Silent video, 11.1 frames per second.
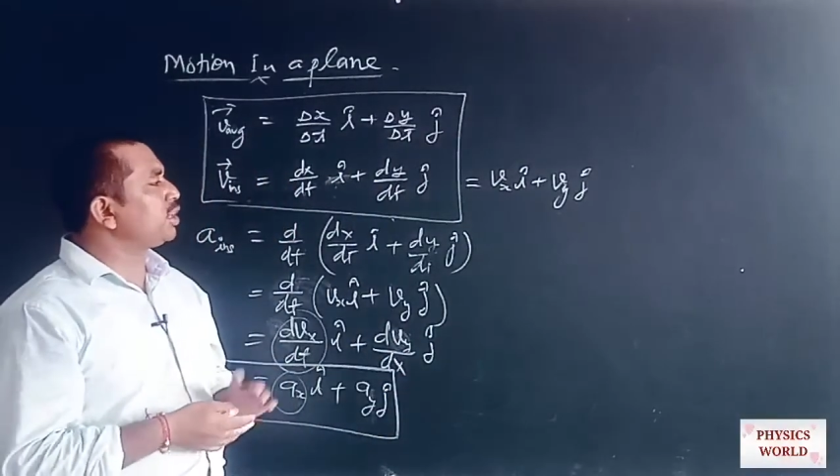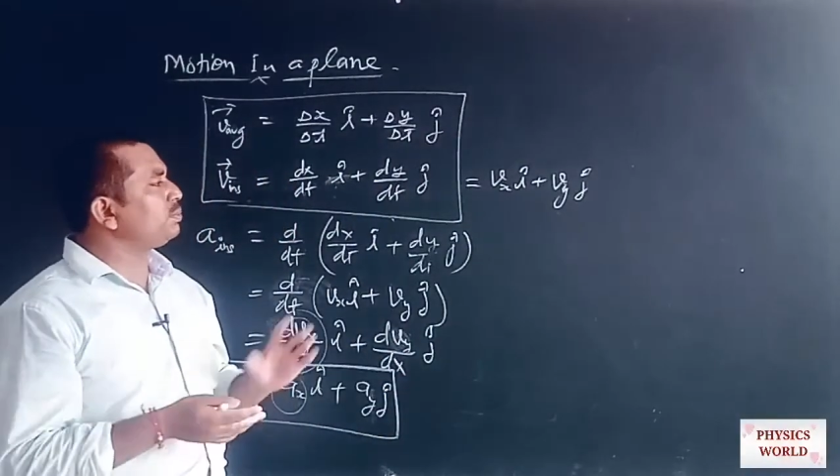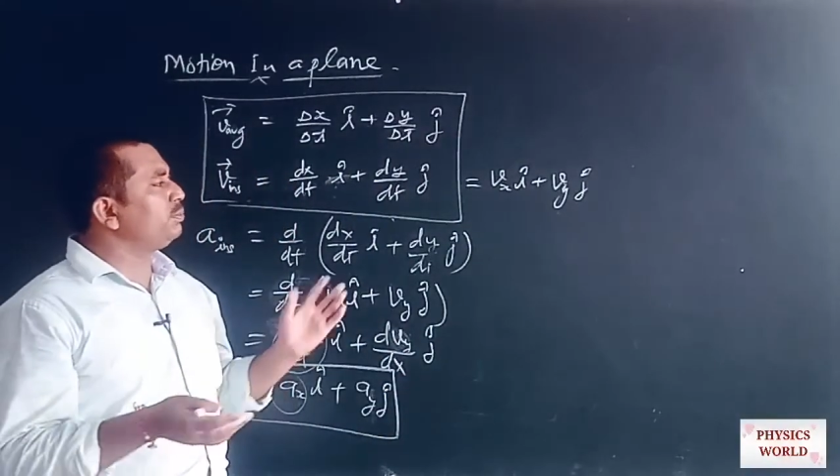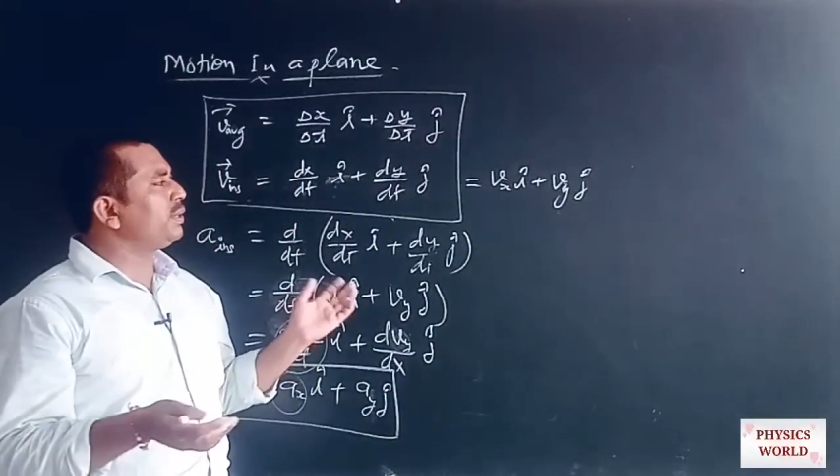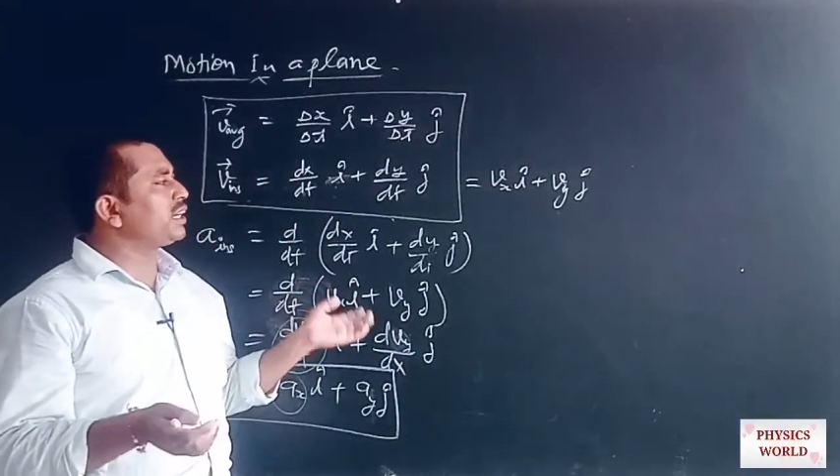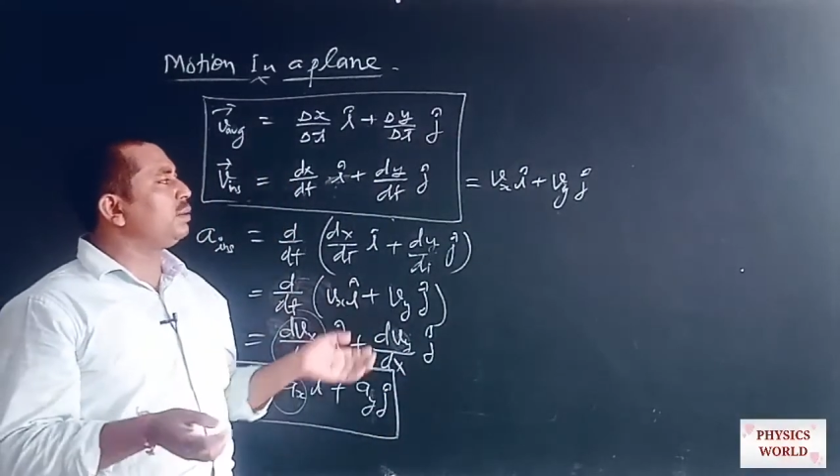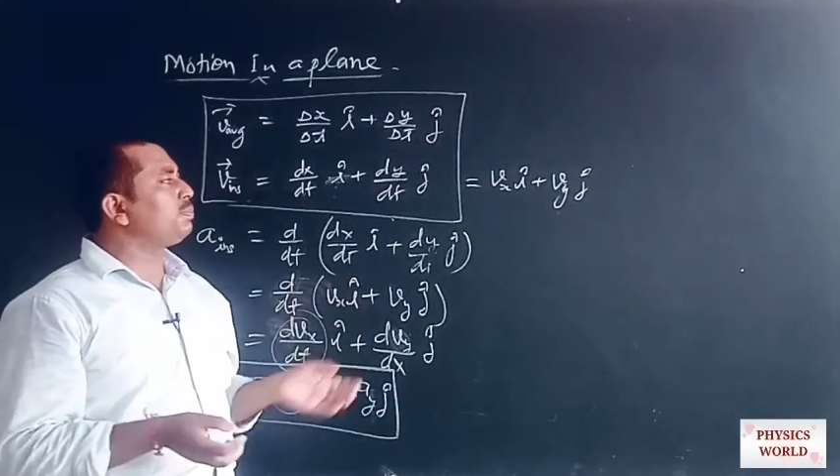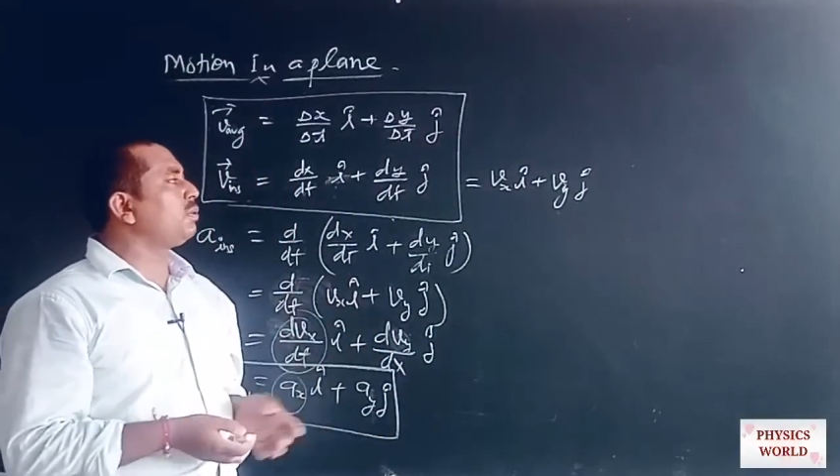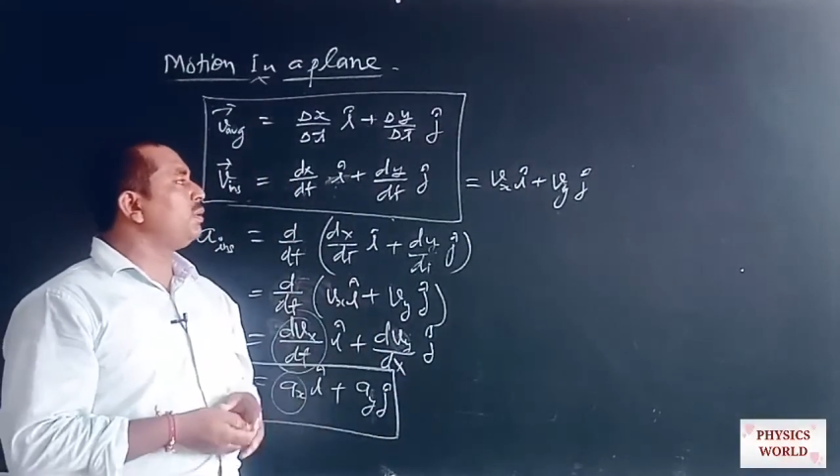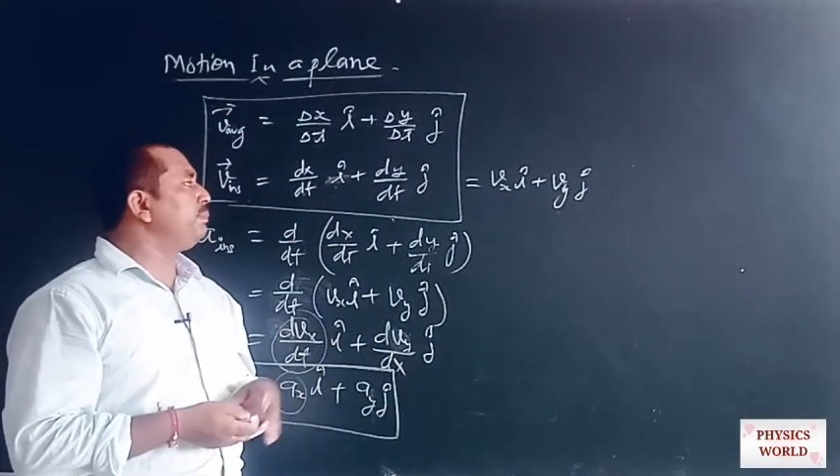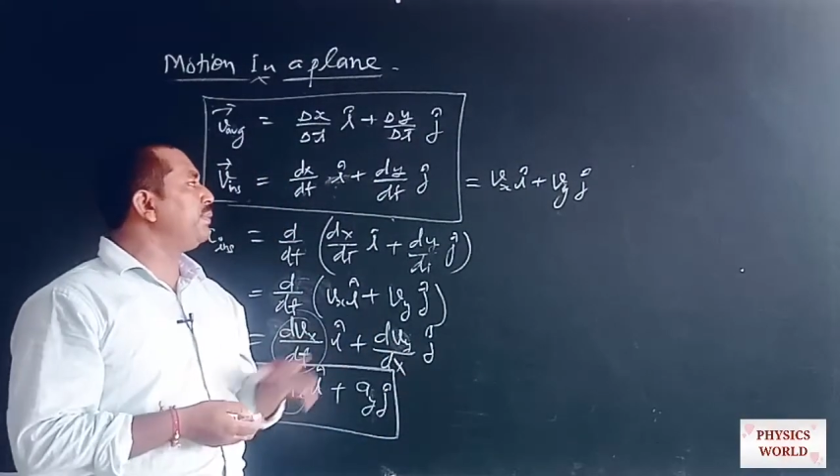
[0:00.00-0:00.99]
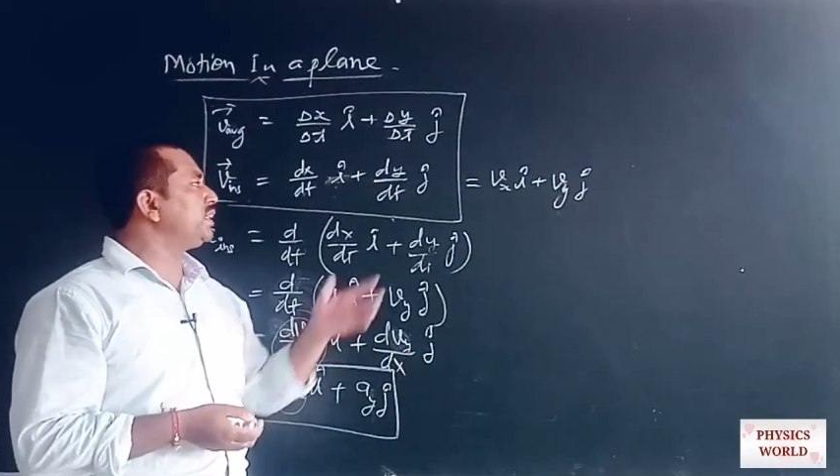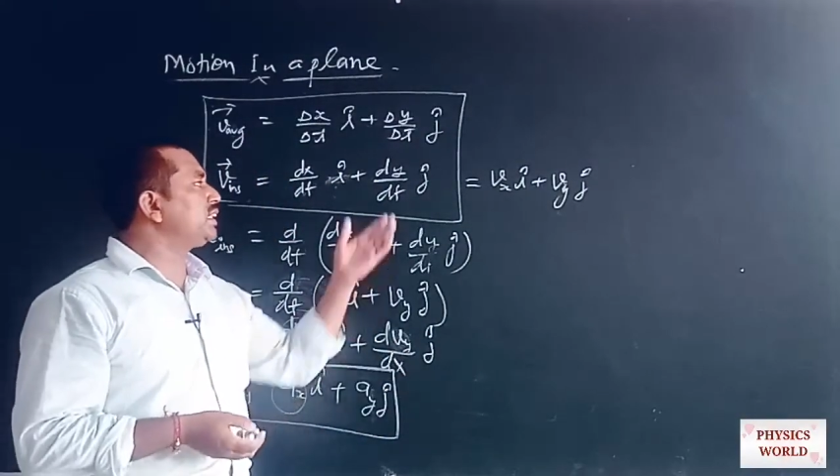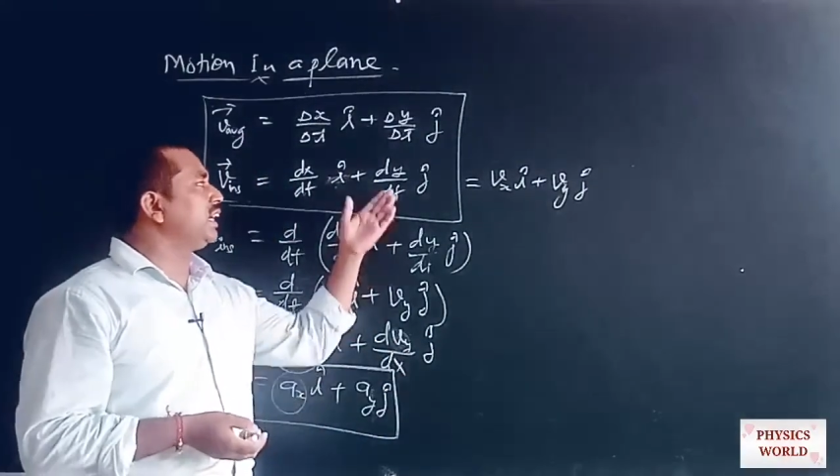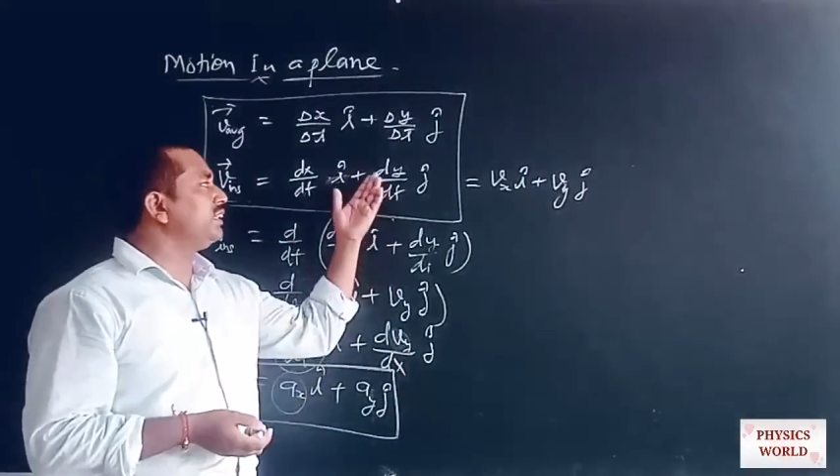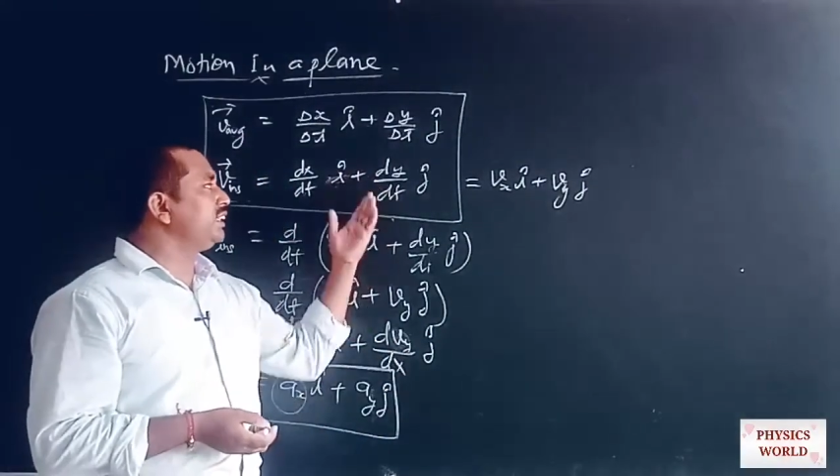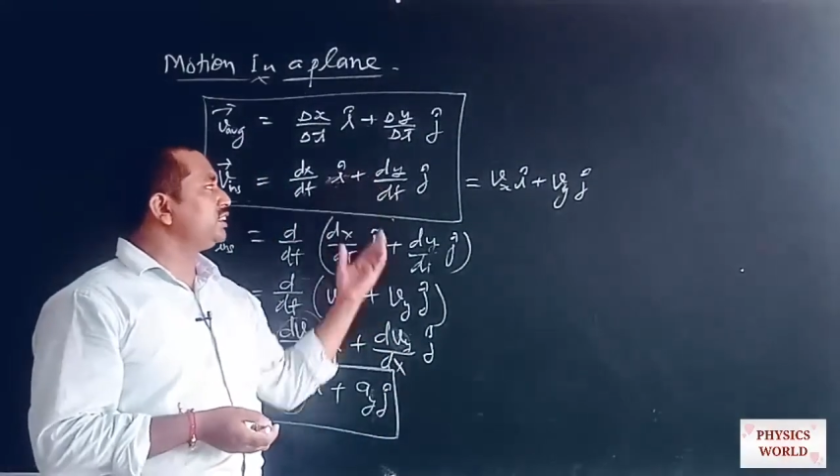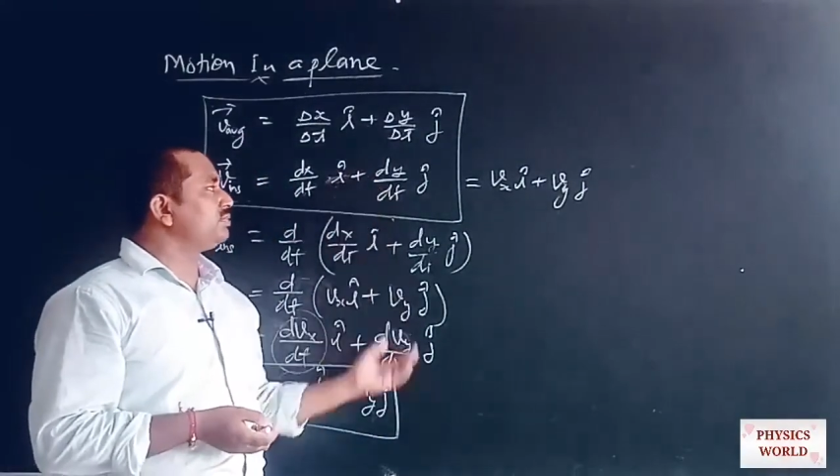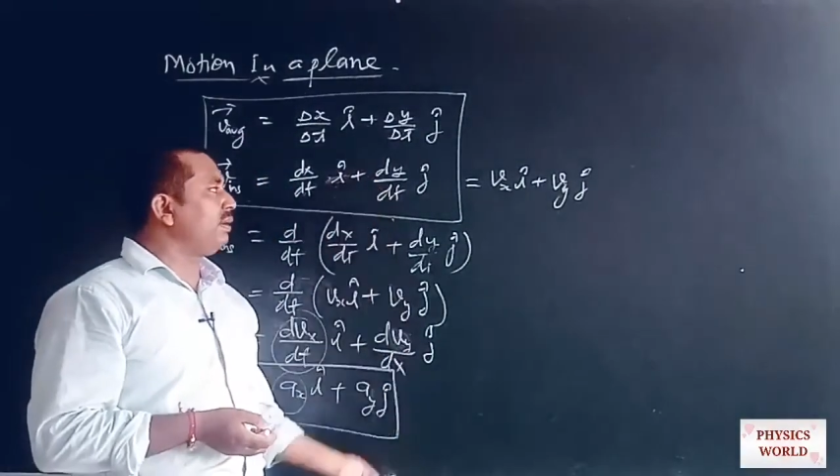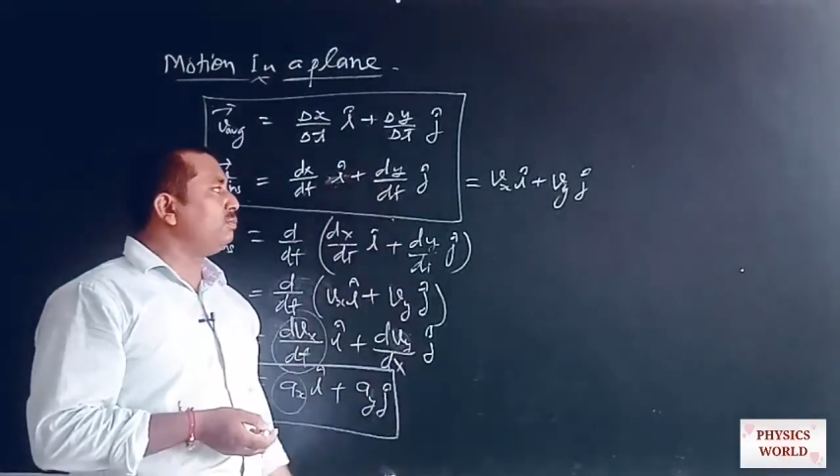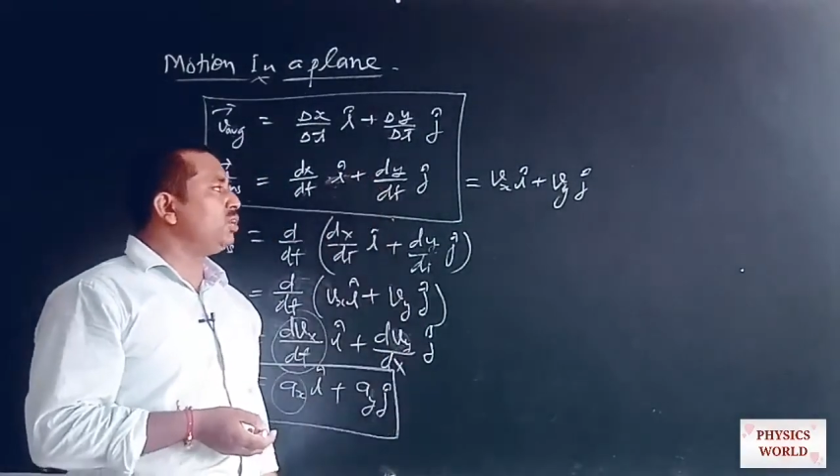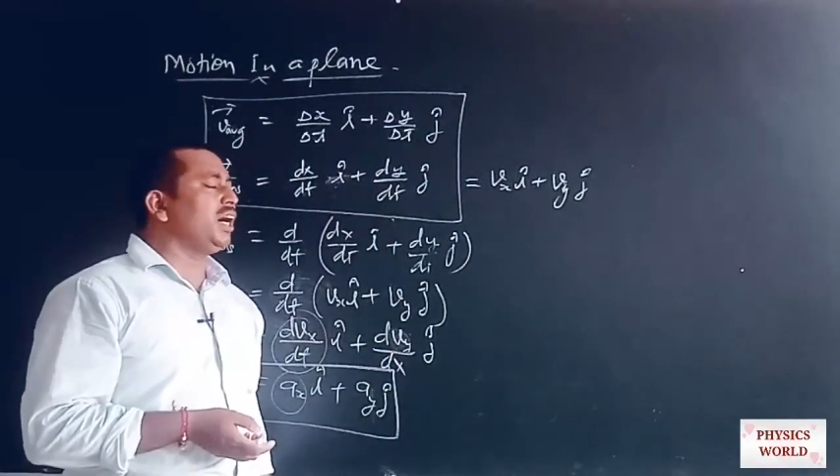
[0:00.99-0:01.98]
of numerical problem based on these
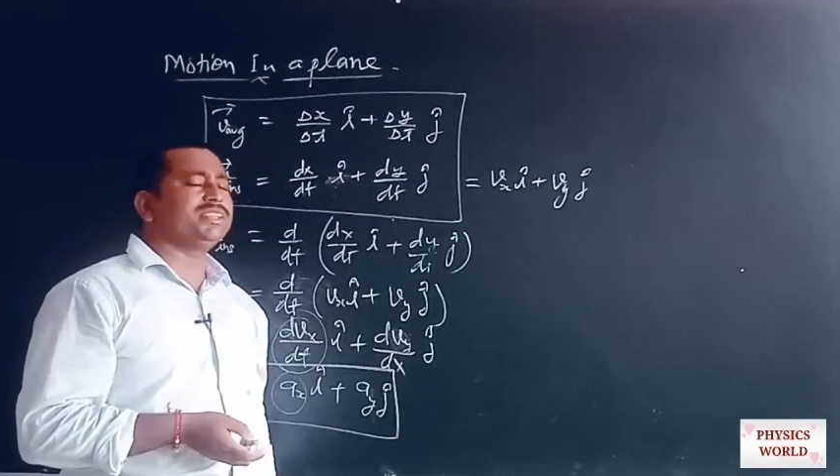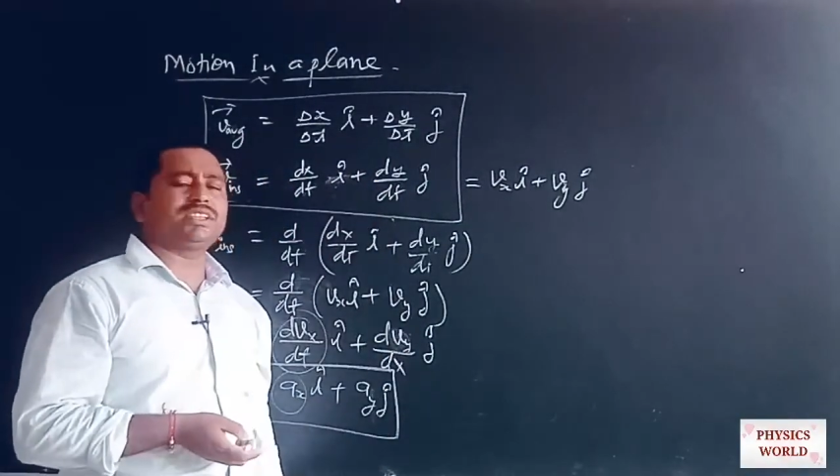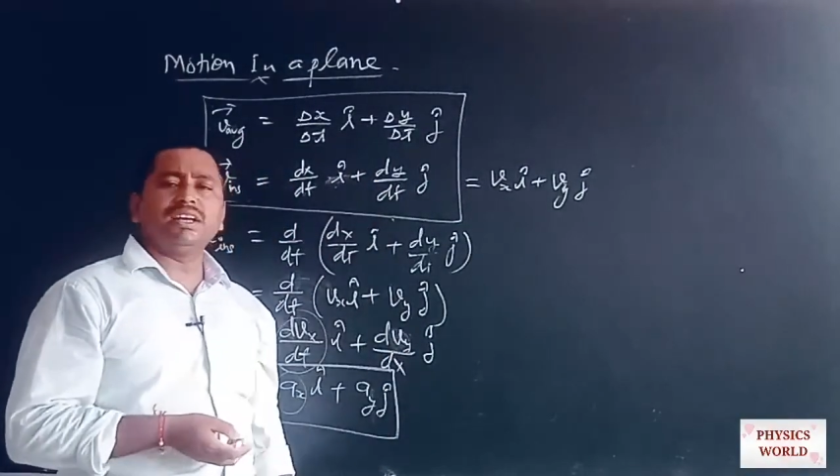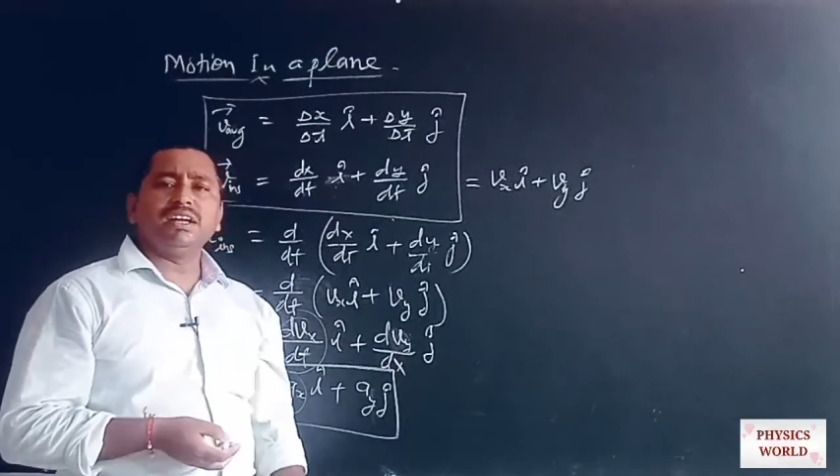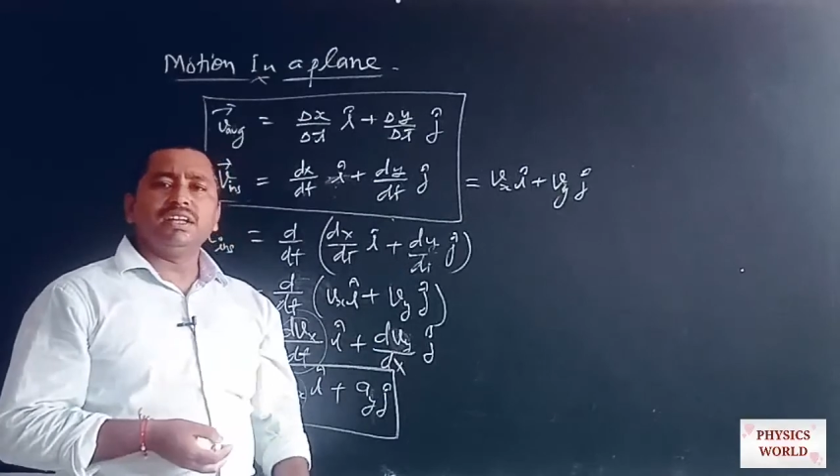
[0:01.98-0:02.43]
formulas.